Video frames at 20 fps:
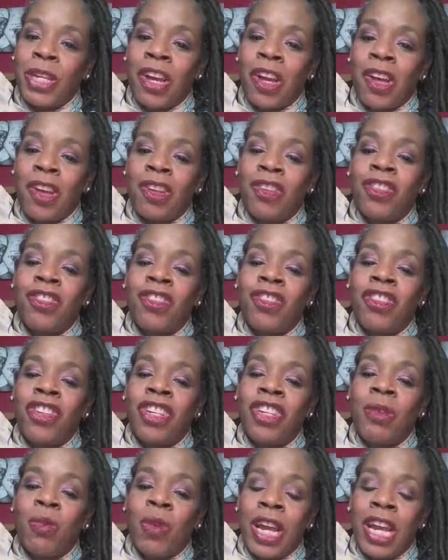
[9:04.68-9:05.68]
y'all?
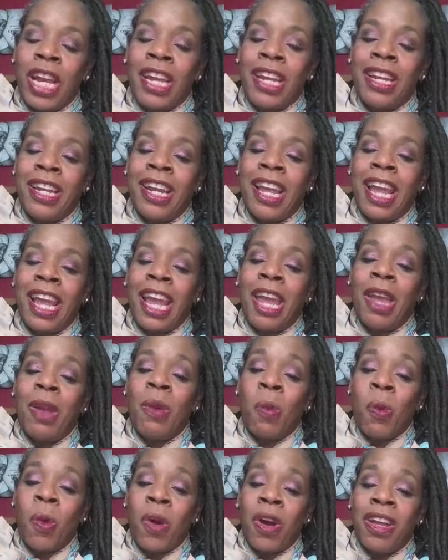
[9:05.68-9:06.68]
She ran
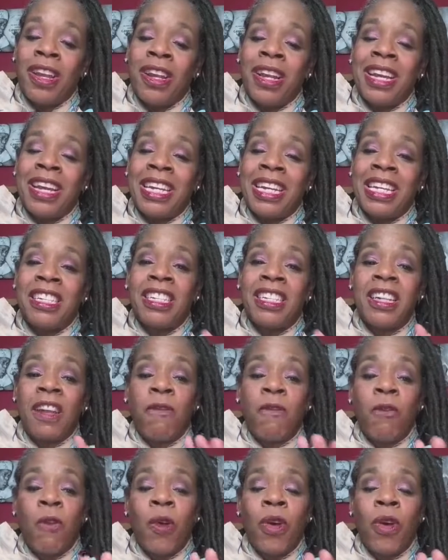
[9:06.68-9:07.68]
and won against
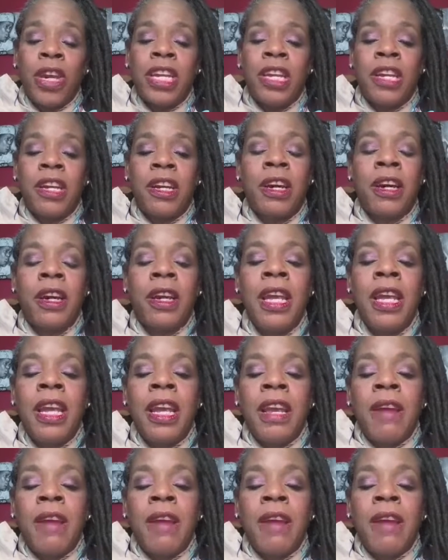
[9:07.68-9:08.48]
a 4-year